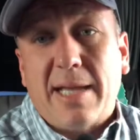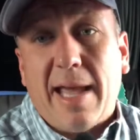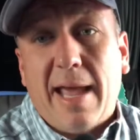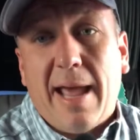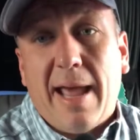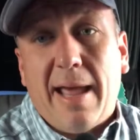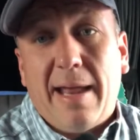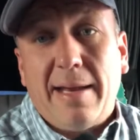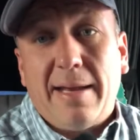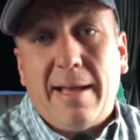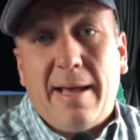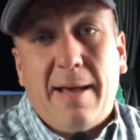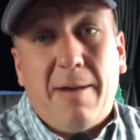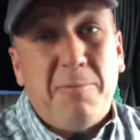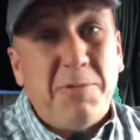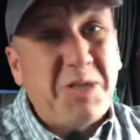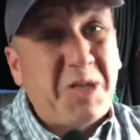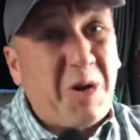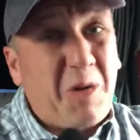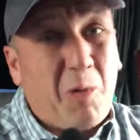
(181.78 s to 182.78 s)
And it
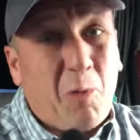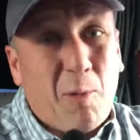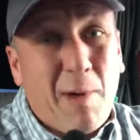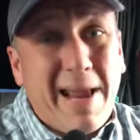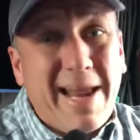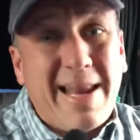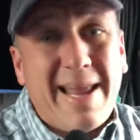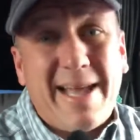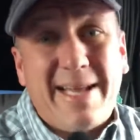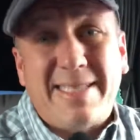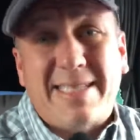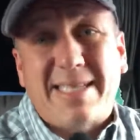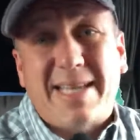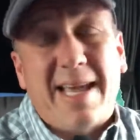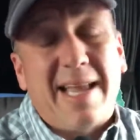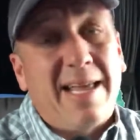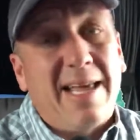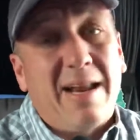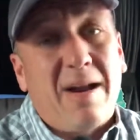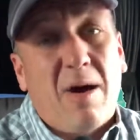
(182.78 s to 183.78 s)
was a great
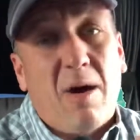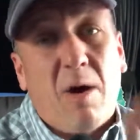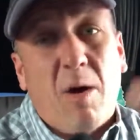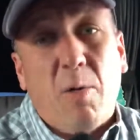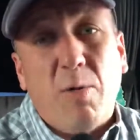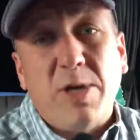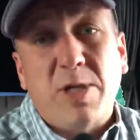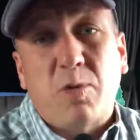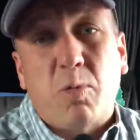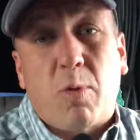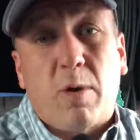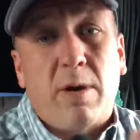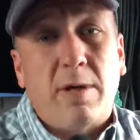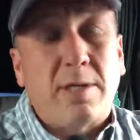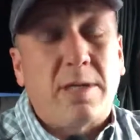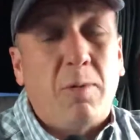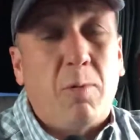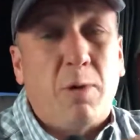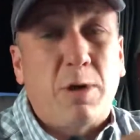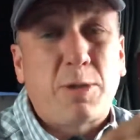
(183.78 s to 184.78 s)
headset. It always
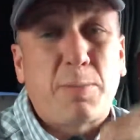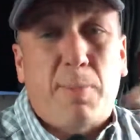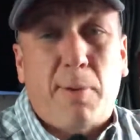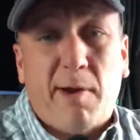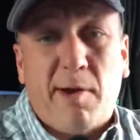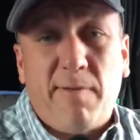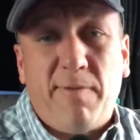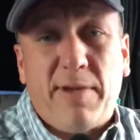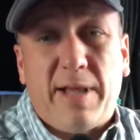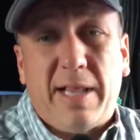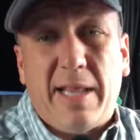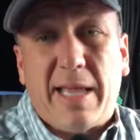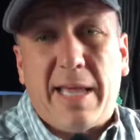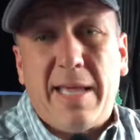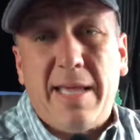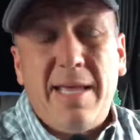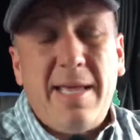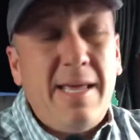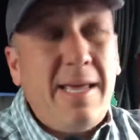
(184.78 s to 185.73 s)
worked. It worked perfectly.